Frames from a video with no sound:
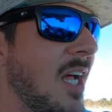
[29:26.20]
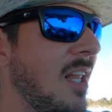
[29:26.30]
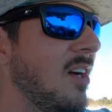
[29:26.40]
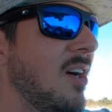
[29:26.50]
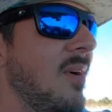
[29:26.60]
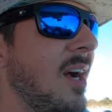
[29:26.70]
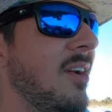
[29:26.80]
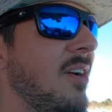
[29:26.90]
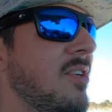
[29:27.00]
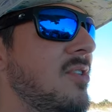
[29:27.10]
got to lug
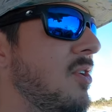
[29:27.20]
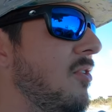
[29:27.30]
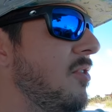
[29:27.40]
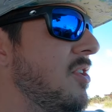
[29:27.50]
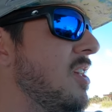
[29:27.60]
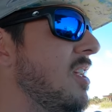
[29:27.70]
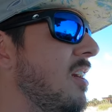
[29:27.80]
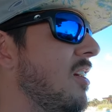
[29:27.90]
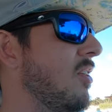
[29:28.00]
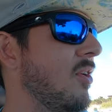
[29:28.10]
around all your surf fishing
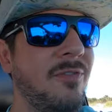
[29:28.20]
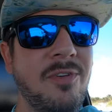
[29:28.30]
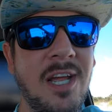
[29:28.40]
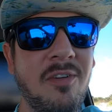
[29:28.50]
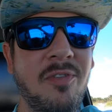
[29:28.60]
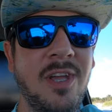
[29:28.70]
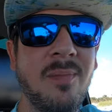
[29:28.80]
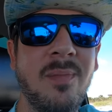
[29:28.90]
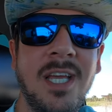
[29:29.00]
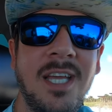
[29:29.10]
gear, or if you got a
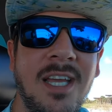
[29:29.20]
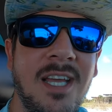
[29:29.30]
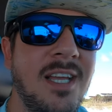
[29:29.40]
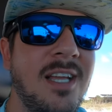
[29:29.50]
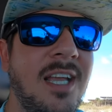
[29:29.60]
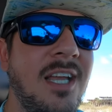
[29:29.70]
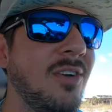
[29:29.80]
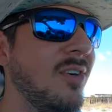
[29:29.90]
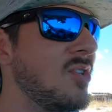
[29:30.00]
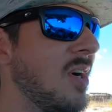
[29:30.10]
family and
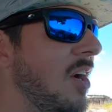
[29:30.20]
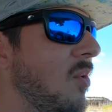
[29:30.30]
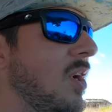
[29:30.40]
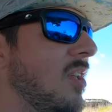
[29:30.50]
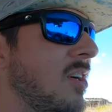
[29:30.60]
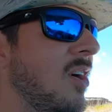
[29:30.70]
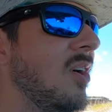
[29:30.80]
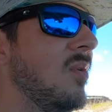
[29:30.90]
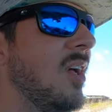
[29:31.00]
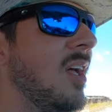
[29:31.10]
you're trying to wheel a
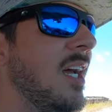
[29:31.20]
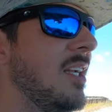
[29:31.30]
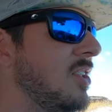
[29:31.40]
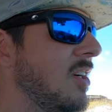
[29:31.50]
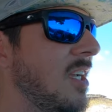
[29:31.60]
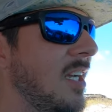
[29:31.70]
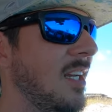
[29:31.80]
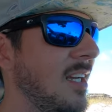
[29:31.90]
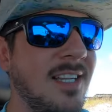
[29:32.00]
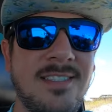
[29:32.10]
cart with all that junk in
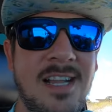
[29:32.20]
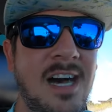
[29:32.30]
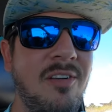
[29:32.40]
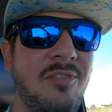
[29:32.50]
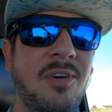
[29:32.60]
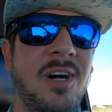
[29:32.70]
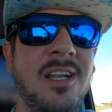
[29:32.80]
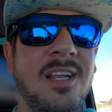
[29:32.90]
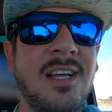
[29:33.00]
it, it is not fun.